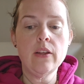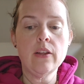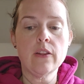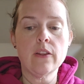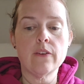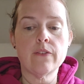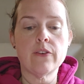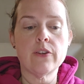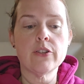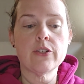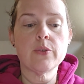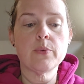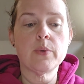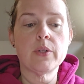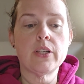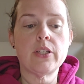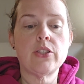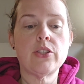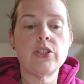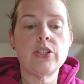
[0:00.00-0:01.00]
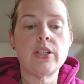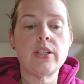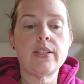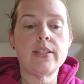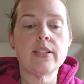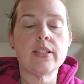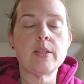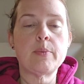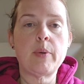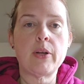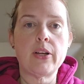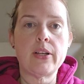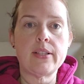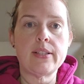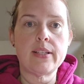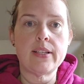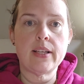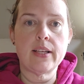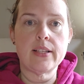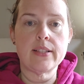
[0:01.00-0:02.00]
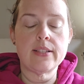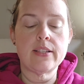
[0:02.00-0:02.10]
The first one she's experiencing is